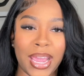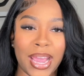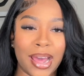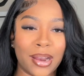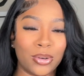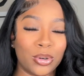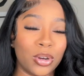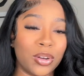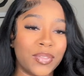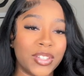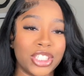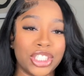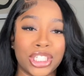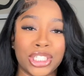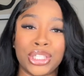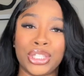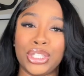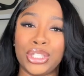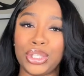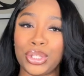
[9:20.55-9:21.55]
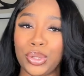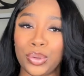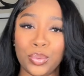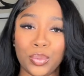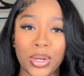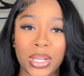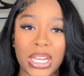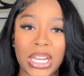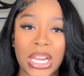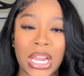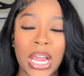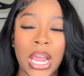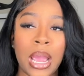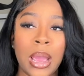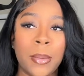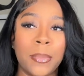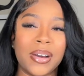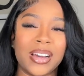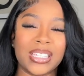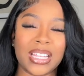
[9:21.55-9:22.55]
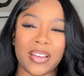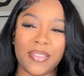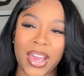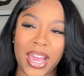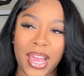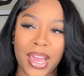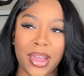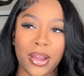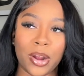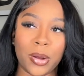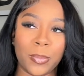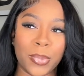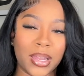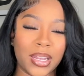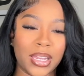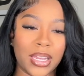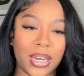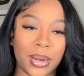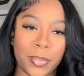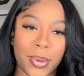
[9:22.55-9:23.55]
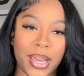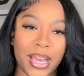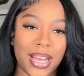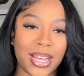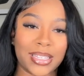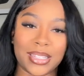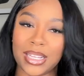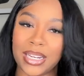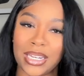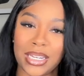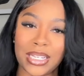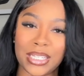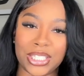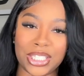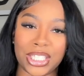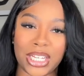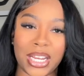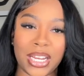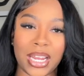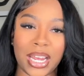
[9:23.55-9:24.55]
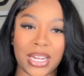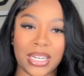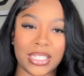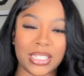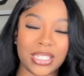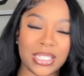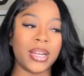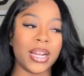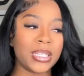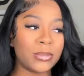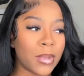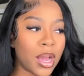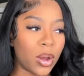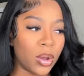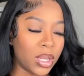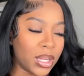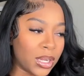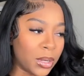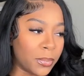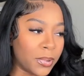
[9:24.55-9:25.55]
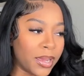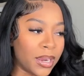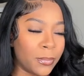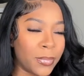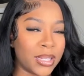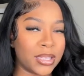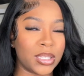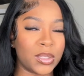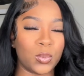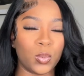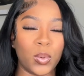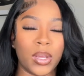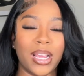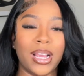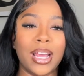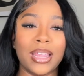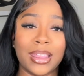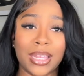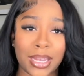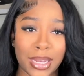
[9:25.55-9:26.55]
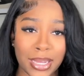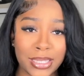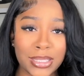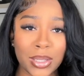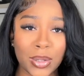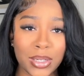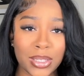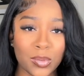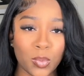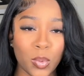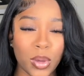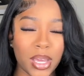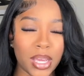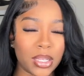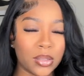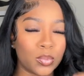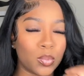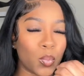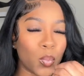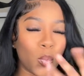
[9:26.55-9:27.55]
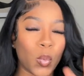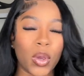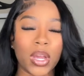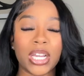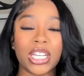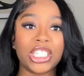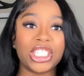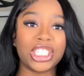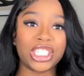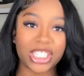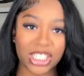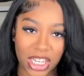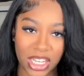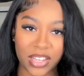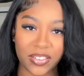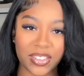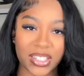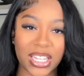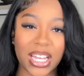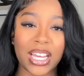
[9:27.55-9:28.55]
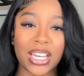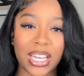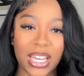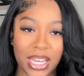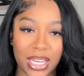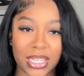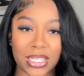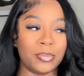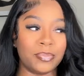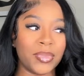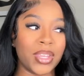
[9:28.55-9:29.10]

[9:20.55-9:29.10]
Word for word: I don't know if it's just this unit, because I've had Arabella in the past and it didn't shed like this. That's my only complaint about this wig. The lace on this wig chef's kiss.